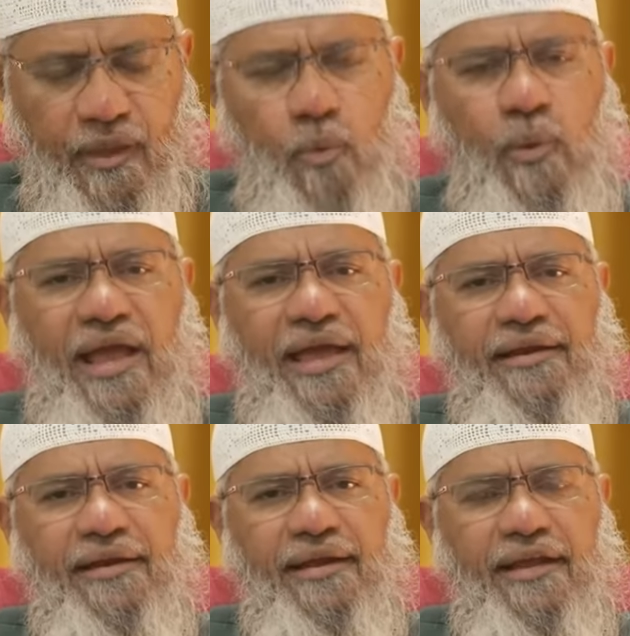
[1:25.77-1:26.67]

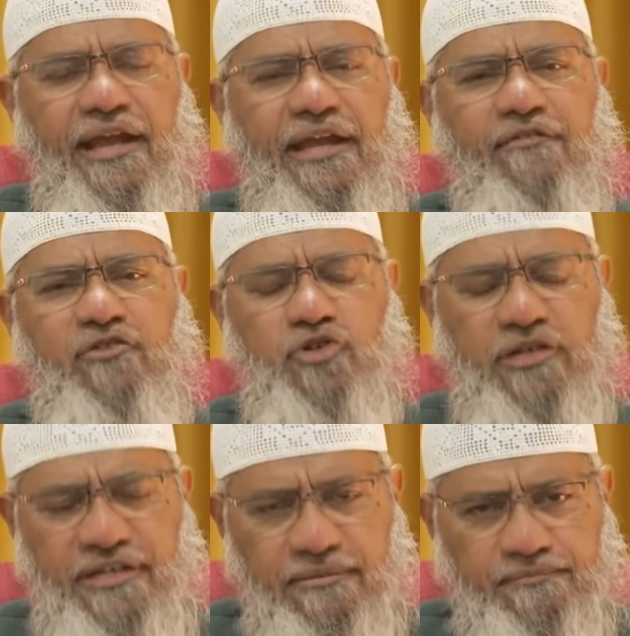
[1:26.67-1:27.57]
where
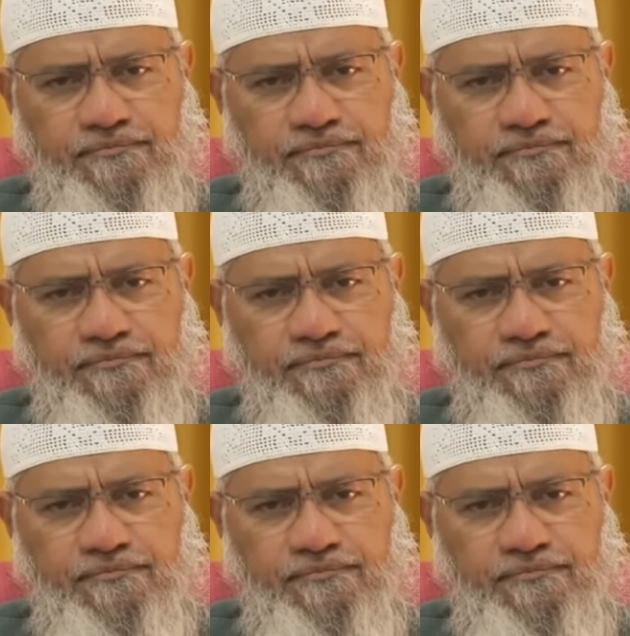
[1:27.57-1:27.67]
individually